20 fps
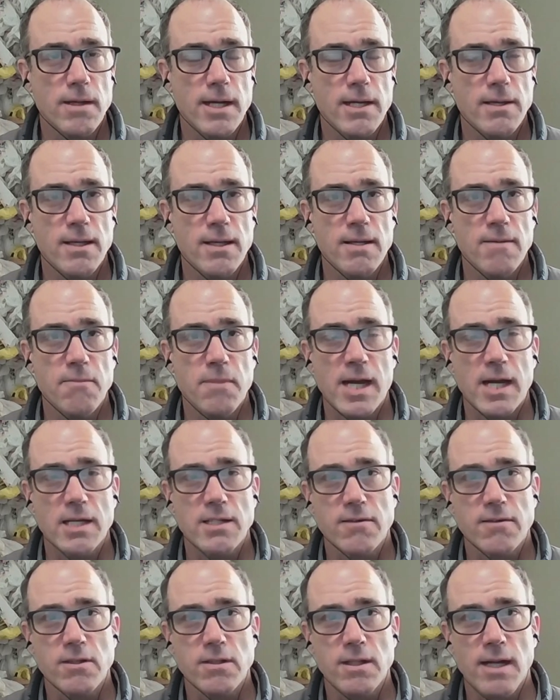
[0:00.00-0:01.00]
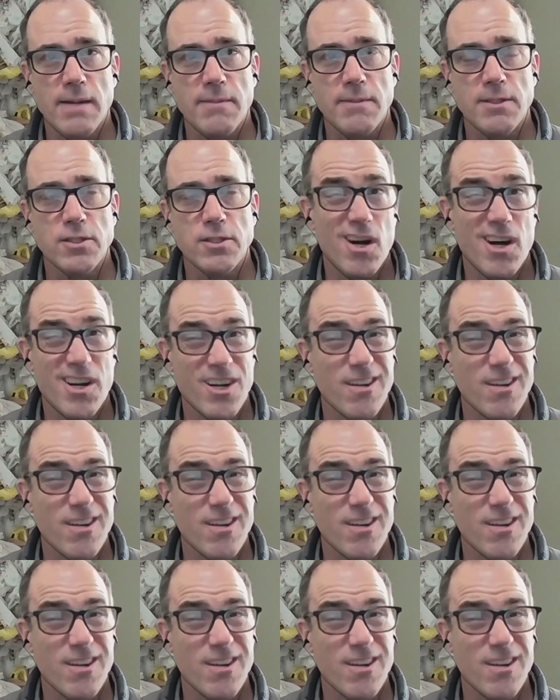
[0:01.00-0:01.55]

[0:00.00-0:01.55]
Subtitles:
and the impacts of climate on